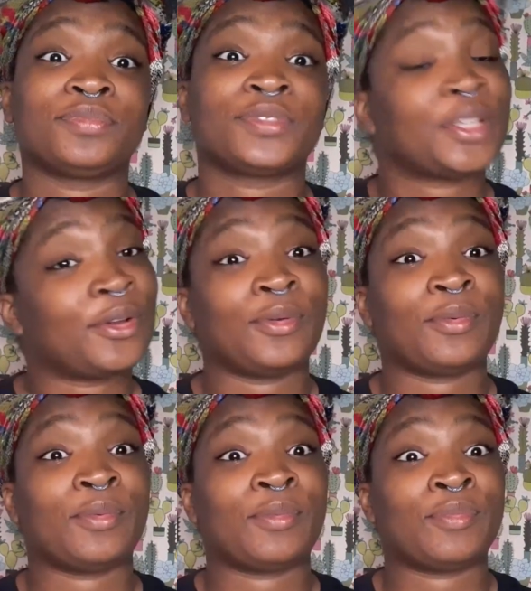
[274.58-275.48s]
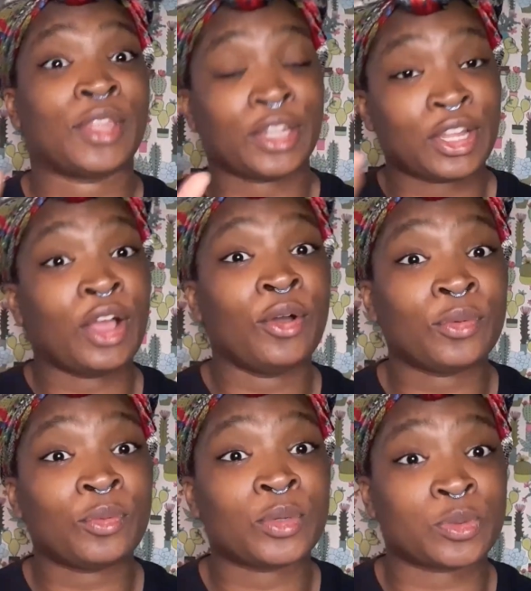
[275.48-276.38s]
So the
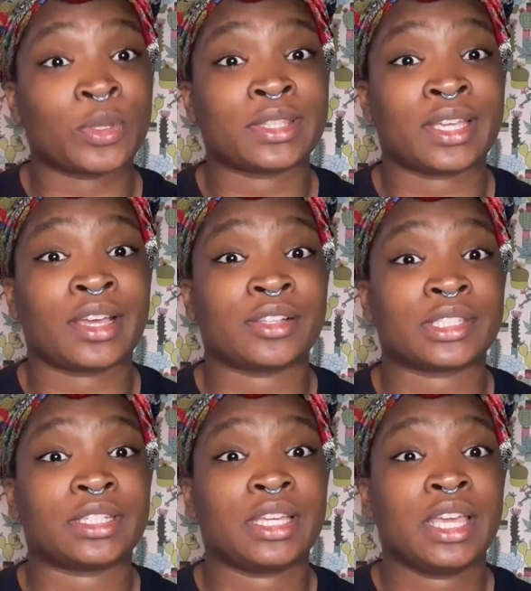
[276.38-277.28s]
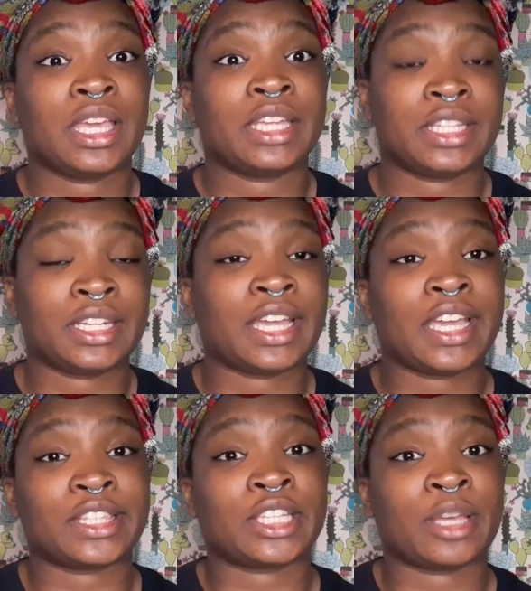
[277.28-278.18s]
loan was $1,000, and then I
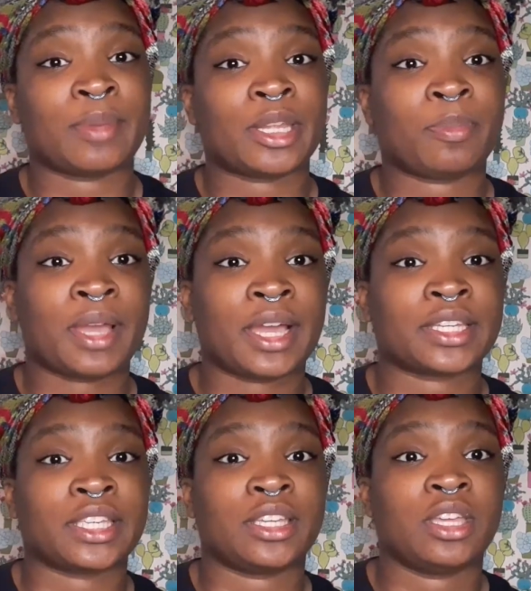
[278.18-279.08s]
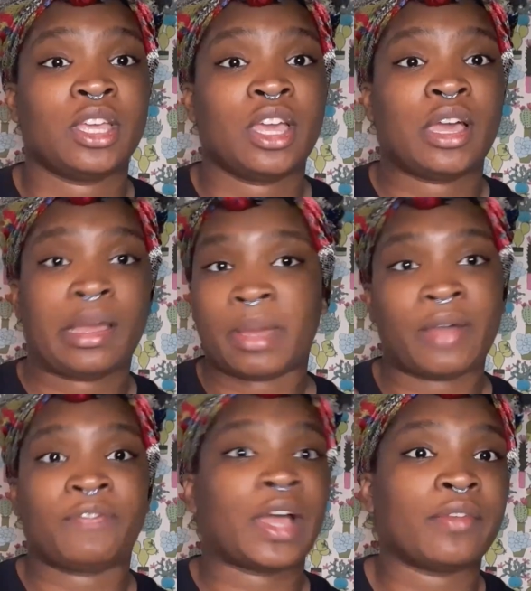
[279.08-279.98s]
had to come out of pocket
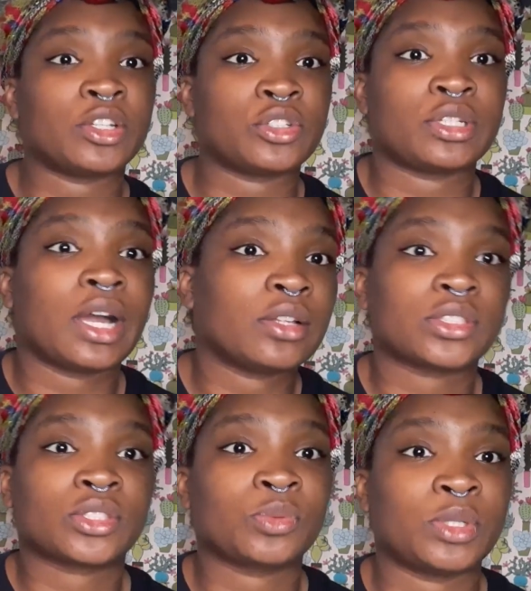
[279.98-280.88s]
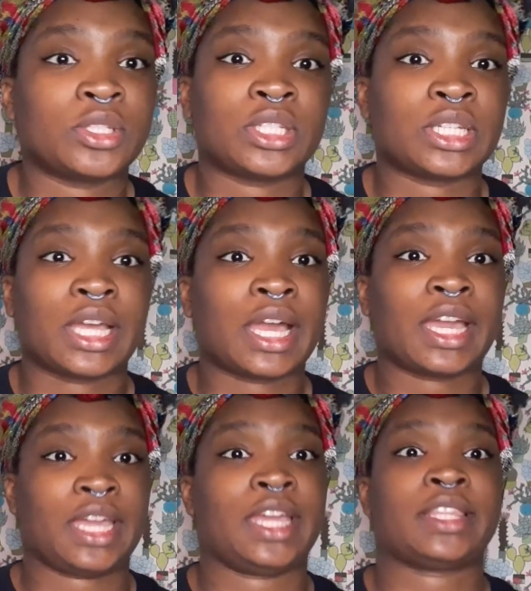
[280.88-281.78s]
about $500, which I
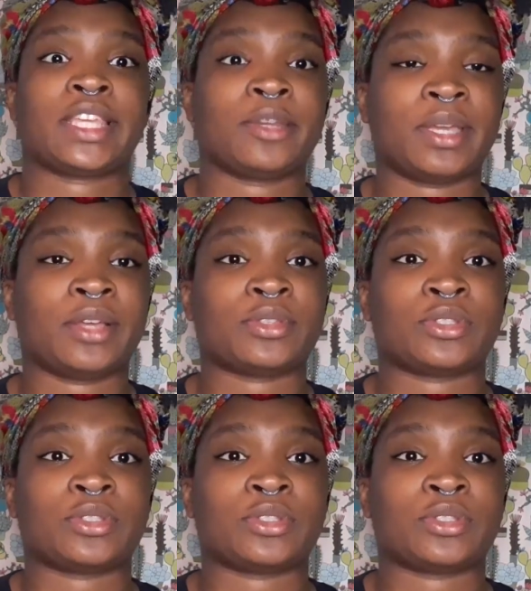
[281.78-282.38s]
had that amount.